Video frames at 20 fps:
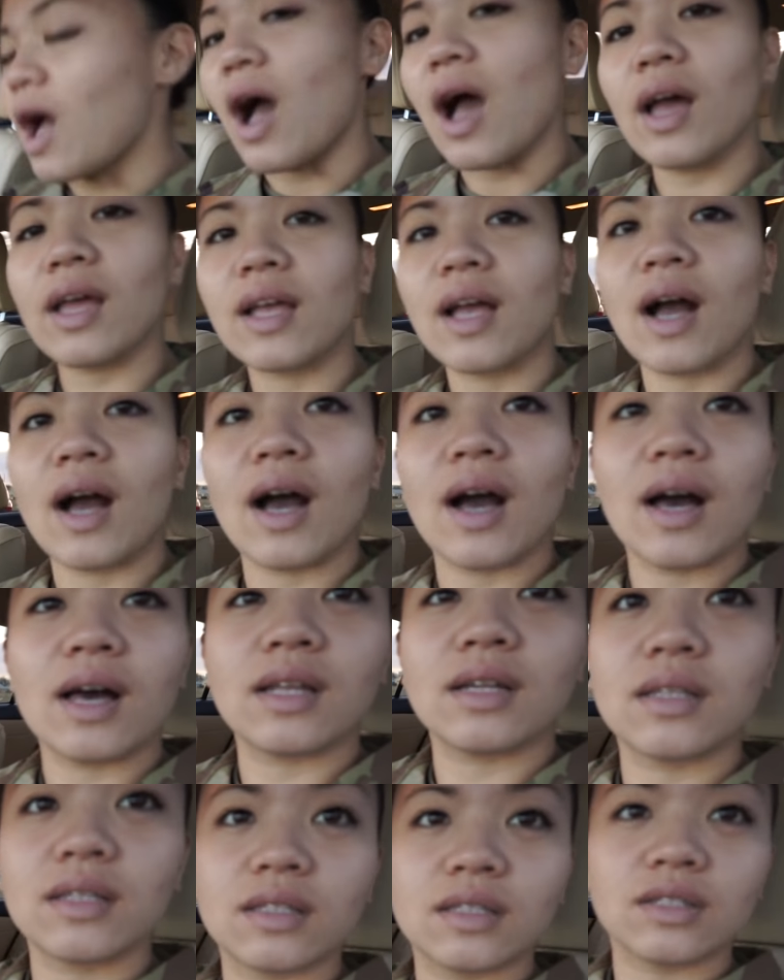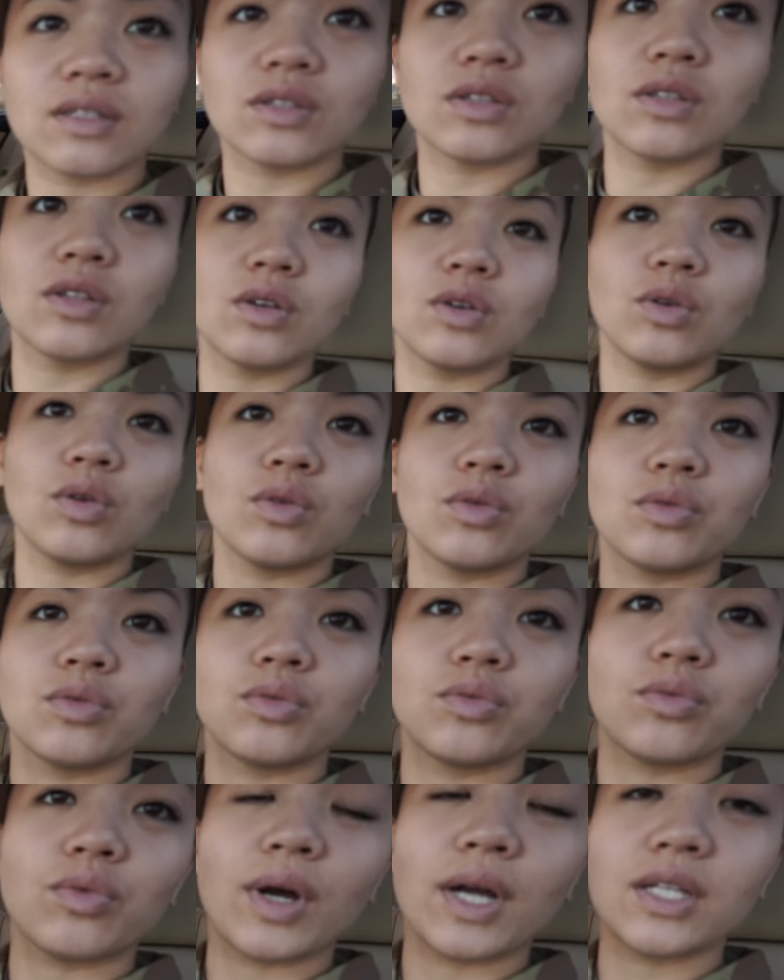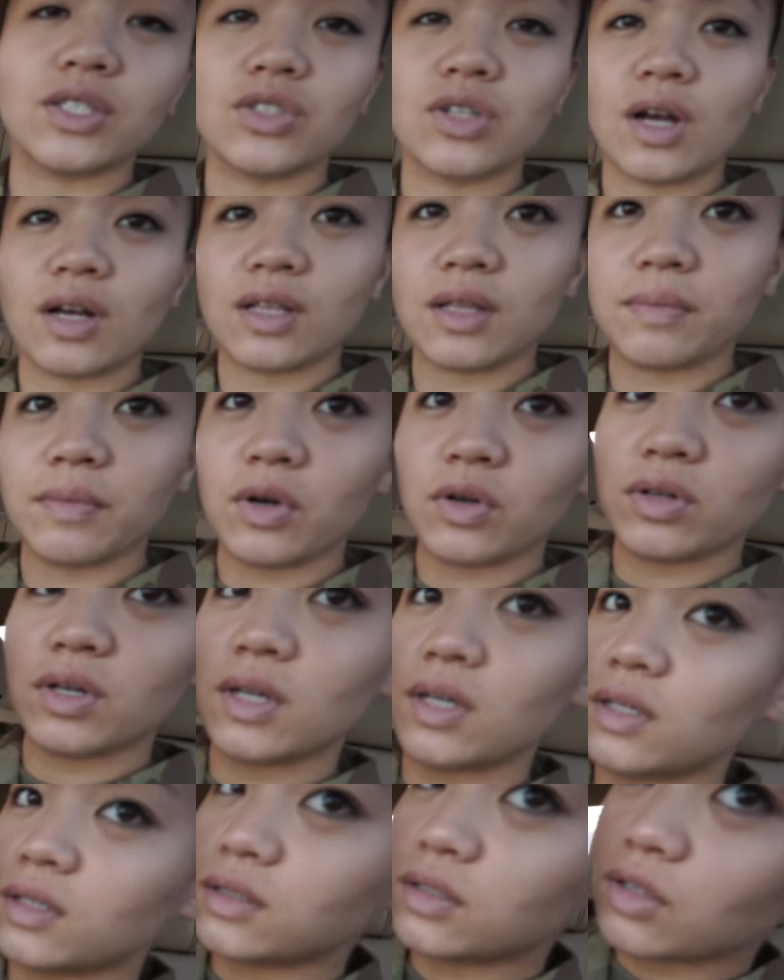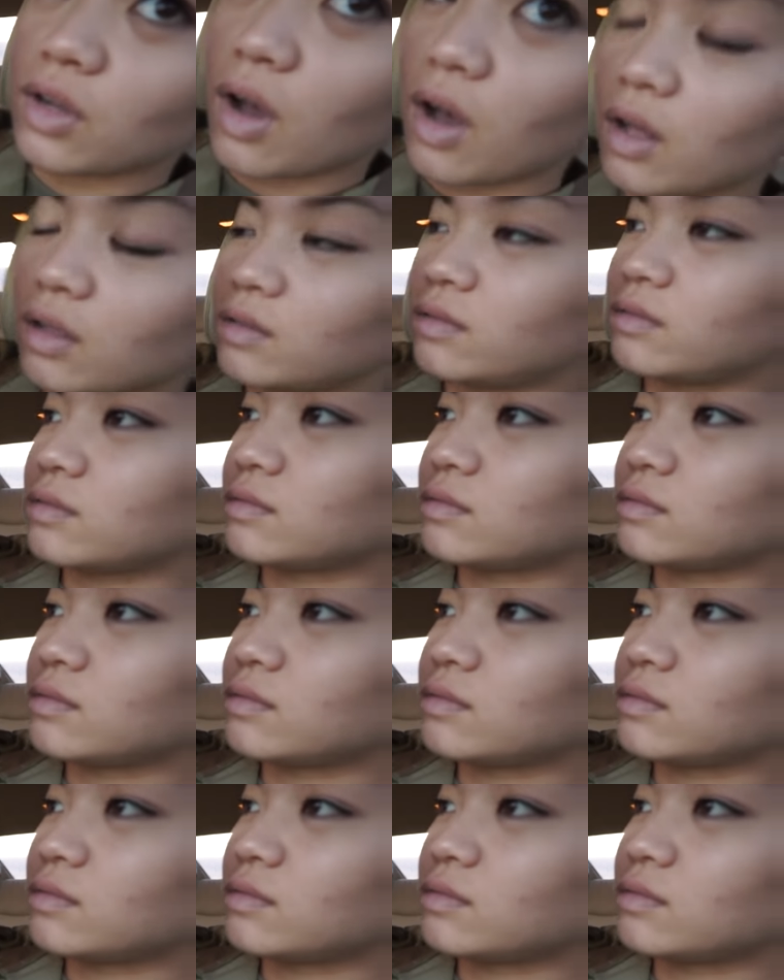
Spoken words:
I got white chocolate mocha, tall.